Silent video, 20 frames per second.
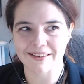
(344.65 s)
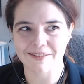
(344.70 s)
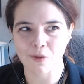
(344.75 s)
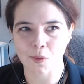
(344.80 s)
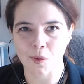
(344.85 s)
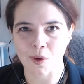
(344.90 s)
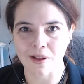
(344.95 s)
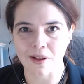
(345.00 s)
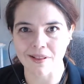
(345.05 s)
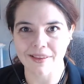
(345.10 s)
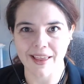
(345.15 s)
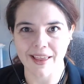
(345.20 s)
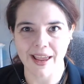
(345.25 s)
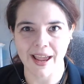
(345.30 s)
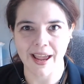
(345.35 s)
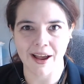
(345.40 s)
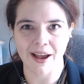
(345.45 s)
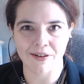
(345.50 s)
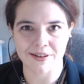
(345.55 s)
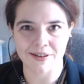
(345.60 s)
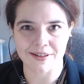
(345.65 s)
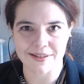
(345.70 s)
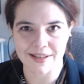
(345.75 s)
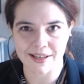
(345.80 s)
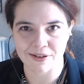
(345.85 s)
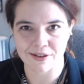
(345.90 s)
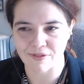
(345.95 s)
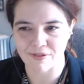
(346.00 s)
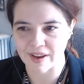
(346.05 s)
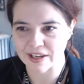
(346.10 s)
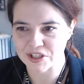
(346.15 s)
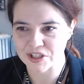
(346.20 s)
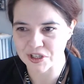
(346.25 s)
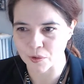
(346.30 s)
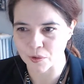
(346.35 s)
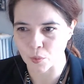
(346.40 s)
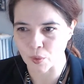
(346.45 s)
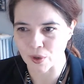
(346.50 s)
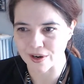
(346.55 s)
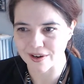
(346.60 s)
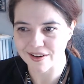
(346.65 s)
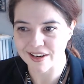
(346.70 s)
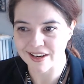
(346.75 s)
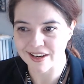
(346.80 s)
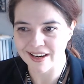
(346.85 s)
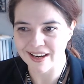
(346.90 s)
well, how does convection work?